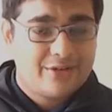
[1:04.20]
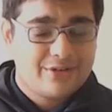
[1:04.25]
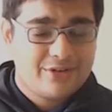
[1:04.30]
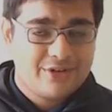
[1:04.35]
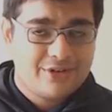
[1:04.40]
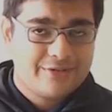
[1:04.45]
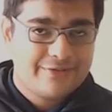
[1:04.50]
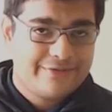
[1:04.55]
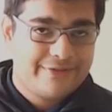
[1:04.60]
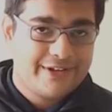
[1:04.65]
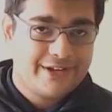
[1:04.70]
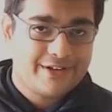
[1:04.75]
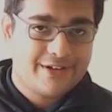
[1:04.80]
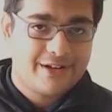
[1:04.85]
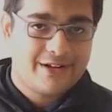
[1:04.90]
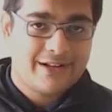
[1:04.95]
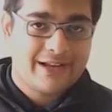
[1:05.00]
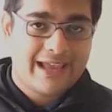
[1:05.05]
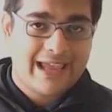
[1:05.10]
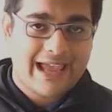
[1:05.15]
do you
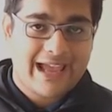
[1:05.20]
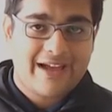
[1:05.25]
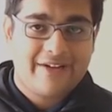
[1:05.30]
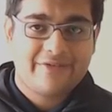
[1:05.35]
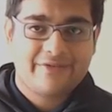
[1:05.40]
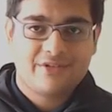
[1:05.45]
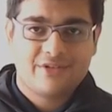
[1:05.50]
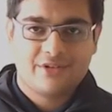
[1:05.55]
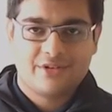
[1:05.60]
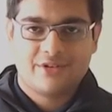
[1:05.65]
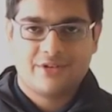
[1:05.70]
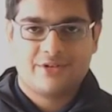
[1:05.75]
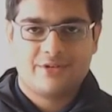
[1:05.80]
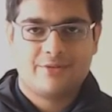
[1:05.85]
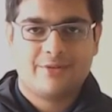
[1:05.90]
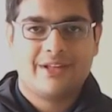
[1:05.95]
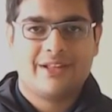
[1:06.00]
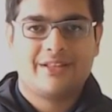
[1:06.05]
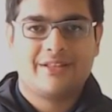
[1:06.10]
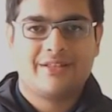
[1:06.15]
feel after
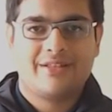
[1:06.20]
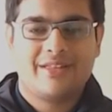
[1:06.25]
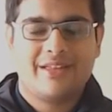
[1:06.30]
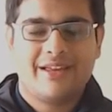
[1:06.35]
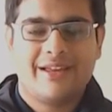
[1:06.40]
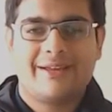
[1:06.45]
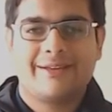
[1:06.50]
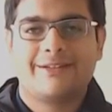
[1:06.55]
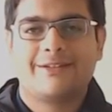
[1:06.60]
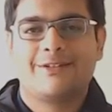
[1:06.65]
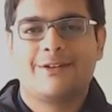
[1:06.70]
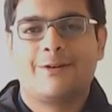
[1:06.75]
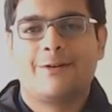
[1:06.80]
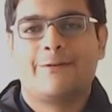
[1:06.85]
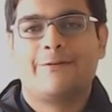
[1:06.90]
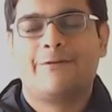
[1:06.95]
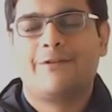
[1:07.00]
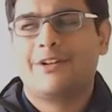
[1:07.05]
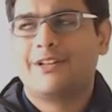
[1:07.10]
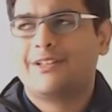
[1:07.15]
doing the thing?
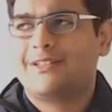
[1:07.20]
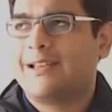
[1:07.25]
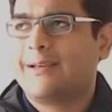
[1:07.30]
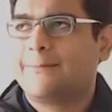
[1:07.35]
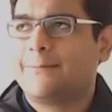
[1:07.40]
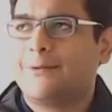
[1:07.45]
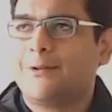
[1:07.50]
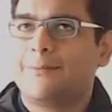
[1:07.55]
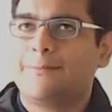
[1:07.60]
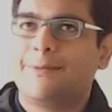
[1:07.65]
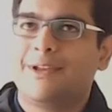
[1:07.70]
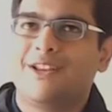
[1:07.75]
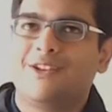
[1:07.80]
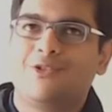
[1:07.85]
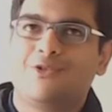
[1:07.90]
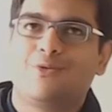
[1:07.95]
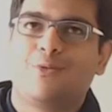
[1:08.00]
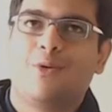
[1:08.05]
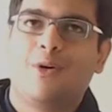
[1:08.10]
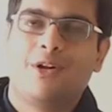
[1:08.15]
So for example,
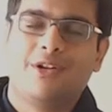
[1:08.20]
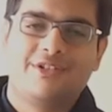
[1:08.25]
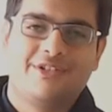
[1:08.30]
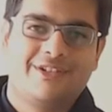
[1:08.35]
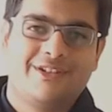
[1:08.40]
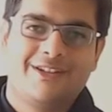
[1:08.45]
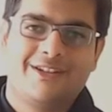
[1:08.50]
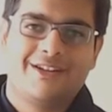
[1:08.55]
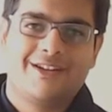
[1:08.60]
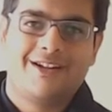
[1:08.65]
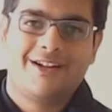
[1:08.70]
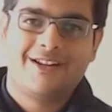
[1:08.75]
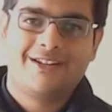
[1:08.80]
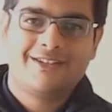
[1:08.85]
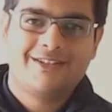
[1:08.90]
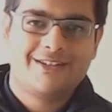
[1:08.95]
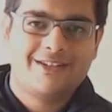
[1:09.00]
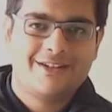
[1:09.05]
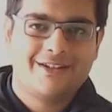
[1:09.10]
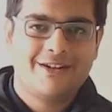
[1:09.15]
binge watching
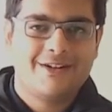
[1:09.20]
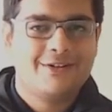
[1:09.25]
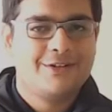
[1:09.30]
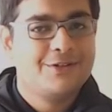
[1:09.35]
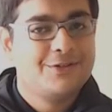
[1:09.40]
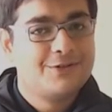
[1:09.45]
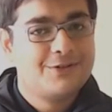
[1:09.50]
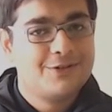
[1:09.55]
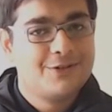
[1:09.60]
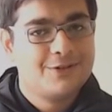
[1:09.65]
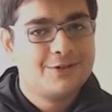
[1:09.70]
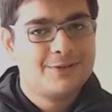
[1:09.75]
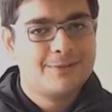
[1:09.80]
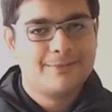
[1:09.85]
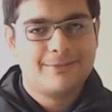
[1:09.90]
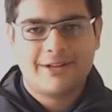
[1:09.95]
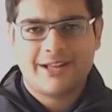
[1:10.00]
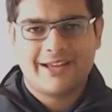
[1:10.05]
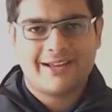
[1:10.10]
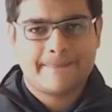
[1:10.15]
content on
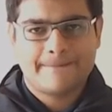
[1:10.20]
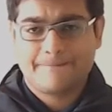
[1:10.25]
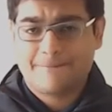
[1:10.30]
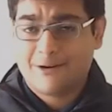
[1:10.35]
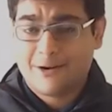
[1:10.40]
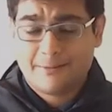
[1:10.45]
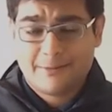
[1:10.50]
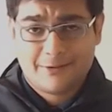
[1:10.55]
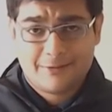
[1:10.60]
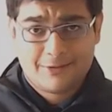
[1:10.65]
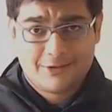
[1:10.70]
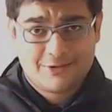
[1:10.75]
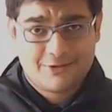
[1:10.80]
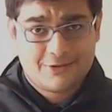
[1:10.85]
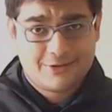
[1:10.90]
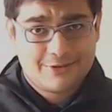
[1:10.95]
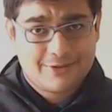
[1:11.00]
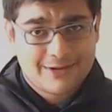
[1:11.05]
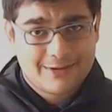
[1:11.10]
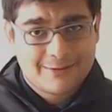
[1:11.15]
YouTube, like probably what
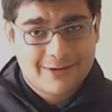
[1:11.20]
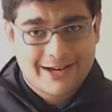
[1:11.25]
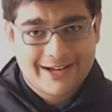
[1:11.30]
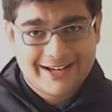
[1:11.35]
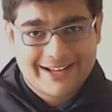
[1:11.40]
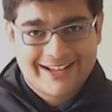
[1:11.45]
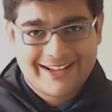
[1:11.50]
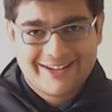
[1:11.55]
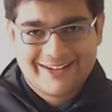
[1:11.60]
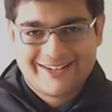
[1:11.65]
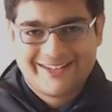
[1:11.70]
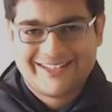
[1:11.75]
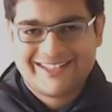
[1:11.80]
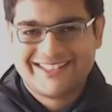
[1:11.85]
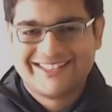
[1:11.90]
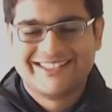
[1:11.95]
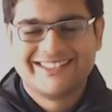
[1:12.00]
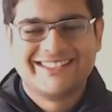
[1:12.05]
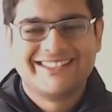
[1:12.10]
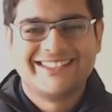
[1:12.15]
you're doing right
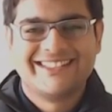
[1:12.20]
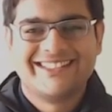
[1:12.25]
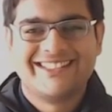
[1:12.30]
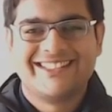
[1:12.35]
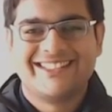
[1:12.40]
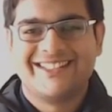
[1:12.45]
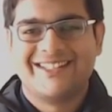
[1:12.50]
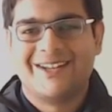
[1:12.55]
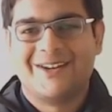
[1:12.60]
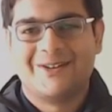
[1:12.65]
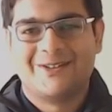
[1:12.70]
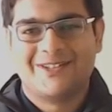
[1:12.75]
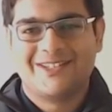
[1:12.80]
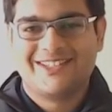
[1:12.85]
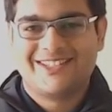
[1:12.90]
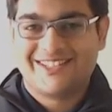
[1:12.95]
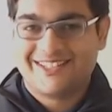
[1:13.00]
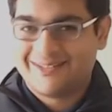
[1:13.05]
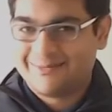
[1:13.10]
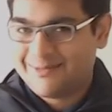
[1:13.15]
now. No,
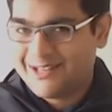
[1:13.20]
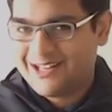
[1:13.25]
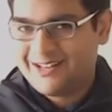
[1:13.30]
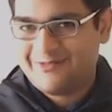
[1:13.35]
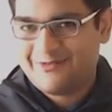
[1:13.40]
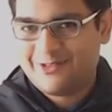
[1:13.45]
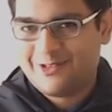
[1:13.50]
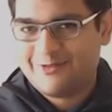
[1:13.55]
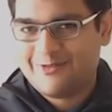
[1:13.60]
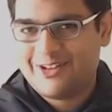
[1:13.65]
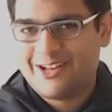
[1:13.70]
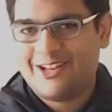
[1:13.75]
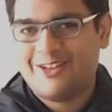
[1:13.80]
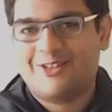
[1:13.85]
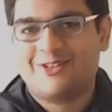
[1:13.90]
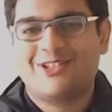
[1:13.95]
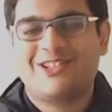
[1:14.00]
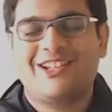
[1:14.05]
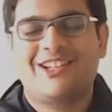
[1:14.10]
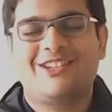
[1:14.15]
this is a meaningful
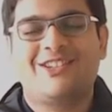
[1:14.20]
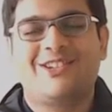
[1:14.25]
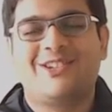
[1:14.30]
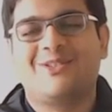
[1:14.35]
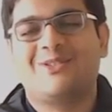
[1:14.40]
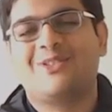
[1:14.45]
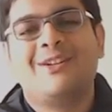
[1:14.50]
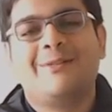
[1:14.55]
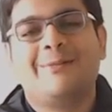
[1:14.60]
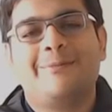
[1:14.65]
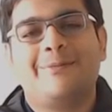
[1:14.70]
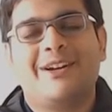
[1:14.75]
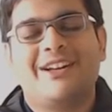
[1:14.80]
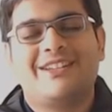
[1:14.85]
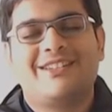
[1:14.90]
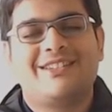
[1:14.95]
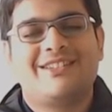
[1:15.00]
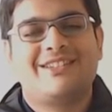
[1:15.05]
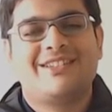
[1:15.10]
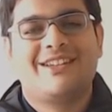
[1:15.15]
video, stay tuned.
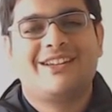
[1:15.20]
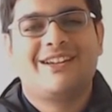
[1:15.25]
But